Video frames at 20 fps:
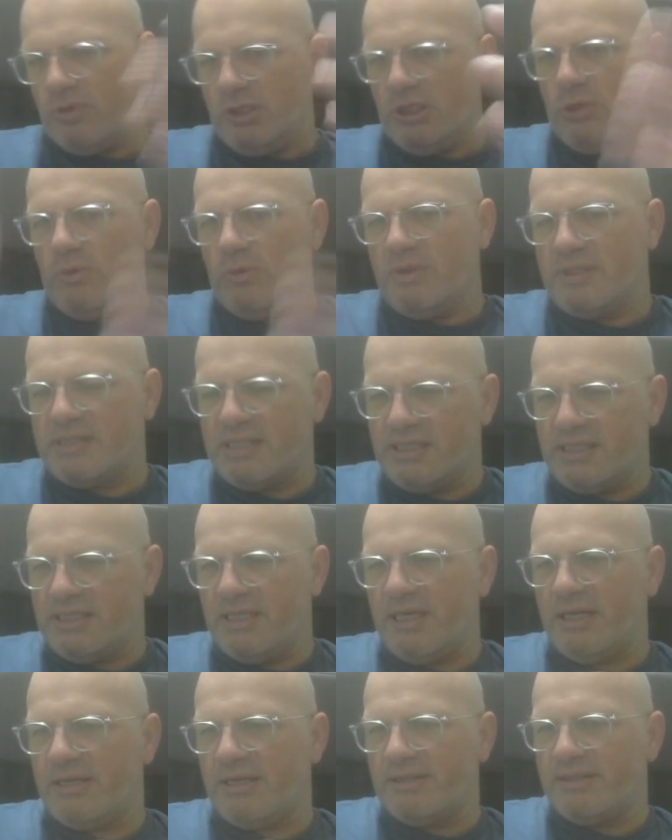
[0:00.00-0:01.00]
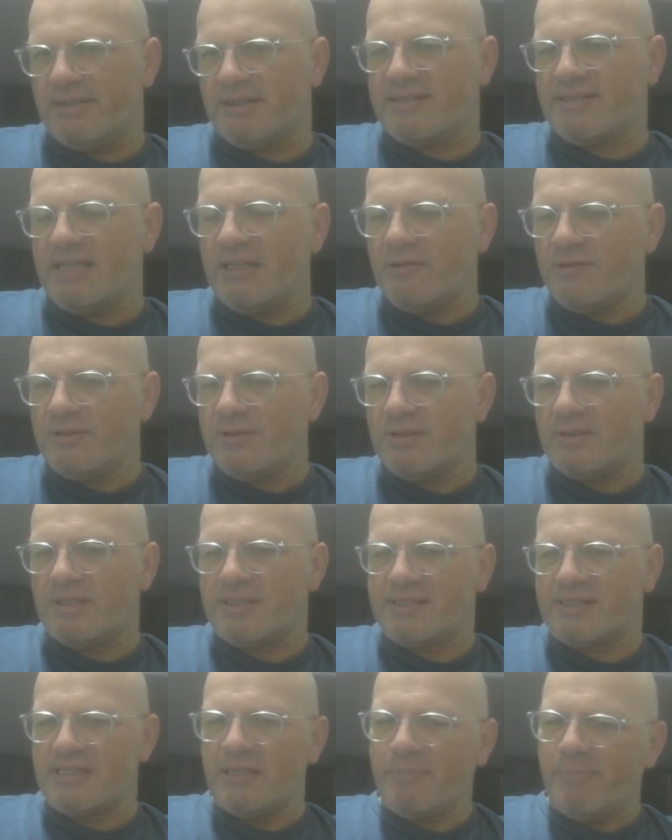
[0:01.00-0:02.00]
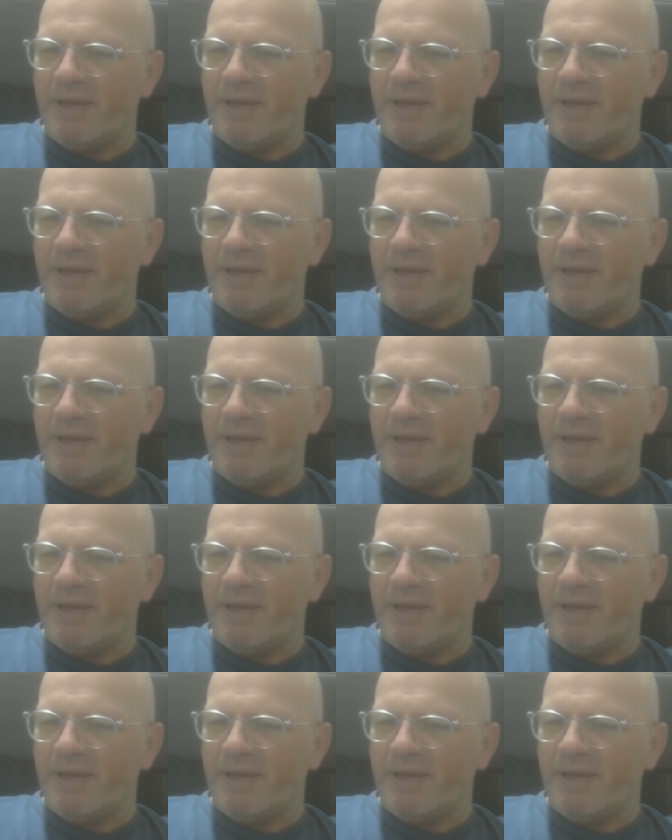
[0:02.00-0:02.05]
You will see the sell